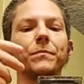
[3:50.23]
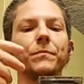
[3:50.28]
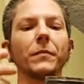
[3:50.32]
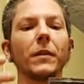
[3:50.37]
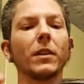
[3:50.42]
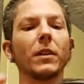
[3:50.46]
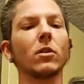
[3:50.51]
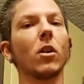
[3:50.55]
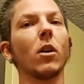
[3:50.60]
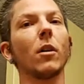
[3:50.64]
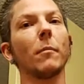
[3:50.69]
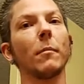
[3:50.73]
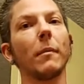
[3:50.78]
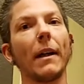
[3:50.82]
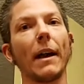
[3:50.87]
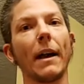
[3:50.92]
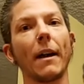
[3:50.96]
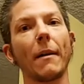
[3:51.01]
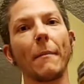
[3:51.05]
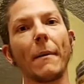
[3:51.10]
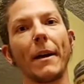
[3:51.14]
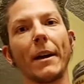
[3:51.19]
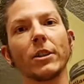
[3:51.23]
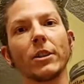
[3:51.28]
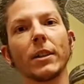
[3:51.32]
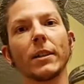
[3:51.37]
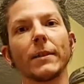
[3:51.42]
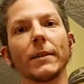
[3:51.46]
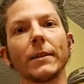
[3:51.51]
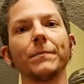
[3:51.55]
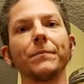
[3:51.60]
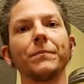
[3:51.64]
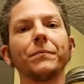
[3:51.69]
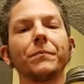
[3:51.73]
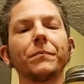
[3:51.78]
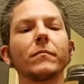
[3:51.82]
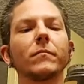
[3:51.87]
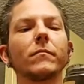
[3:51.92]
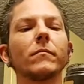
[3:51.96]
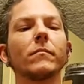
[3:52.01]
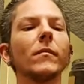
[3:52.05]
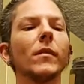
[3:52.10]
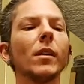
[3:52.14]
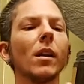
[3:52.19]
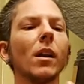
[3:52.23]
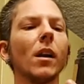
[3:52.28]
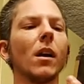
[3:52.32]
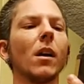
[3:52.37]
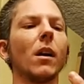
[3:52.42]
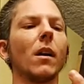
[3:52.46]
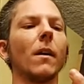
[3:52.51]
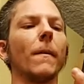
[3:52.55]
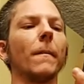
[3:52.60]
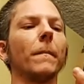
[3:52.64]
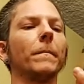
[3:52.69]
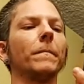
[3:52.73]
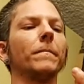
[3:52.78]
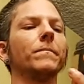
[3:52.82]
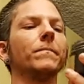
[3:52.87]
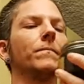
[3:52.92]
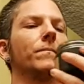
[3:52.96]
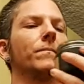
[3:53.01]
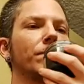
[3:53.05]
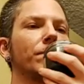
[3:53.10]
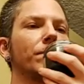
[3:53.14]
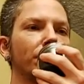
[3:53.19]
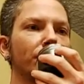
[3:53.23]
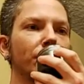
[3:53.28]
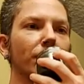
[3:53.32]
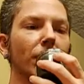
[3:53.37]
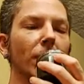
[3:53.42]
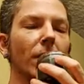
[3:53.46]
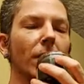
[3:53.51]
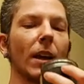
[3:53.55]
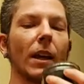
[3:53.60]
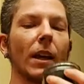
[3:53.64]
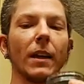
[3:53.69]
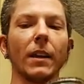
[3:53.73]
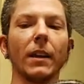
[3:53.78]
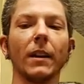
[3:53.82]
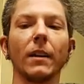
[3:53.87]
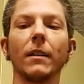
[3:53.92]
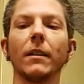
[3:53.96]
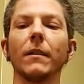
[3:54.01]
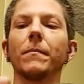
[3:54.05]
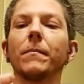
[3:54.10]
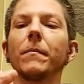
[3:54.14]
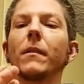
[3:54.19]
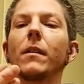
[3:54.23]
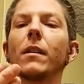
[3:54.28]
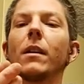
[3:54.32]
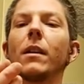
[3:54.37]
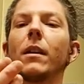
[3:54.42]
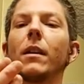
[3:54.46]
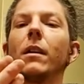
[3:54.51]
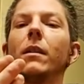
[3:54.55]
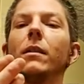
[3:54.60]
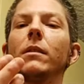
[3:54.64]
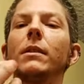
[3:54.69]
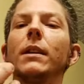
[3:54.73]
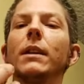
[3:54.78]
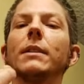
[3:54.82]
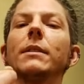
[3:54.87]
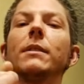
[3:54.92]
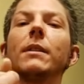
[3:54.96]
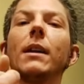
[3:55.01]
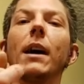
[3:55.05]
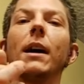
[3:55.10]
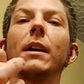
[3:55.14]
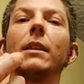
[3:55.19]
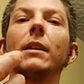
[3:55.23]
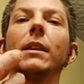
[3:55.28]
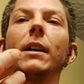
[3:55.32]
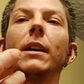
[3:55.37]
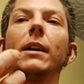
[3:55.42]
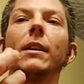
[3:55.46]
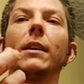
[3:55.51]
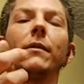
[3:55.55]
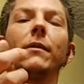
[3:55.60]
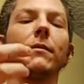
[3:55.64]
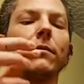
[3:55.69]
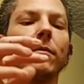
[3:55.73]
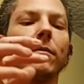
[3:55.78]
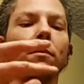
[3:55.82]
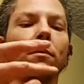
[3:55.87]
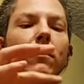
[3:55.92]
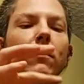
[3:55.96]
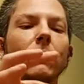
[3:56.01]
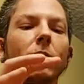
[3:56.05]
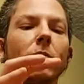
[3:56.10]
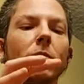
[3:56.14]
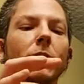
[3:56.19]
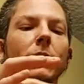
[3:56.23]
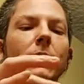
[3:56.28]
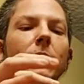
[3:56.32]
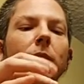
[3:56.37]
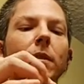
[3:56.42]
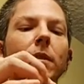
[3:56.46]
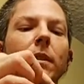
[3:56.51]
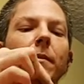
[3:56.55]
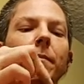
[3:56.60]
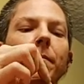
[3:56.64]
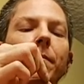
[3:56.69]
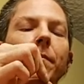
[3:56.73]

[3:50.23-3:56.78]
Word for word: It's called Black Magic. Um, it does not leave. Let's see.